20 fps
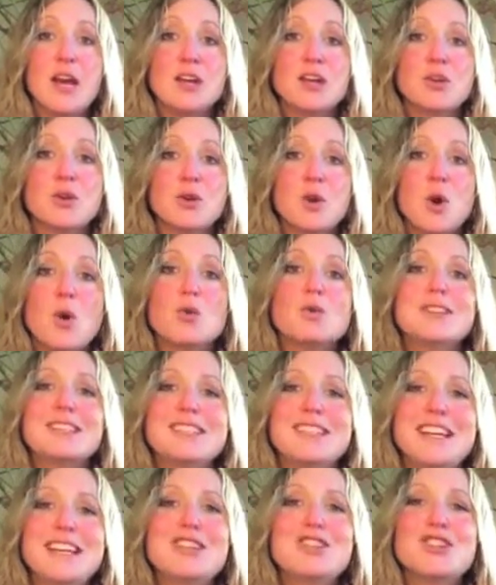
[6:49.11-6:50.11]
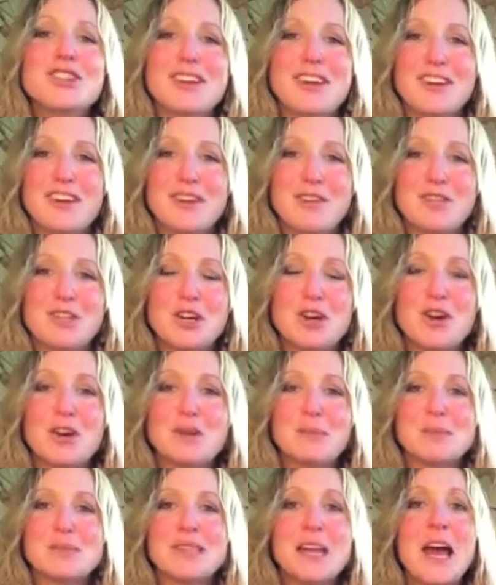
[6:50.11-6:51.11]
your own dictionary of
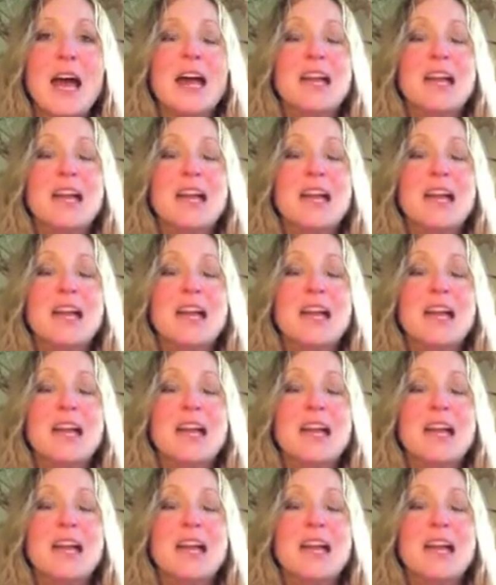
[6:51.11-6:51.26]
terms.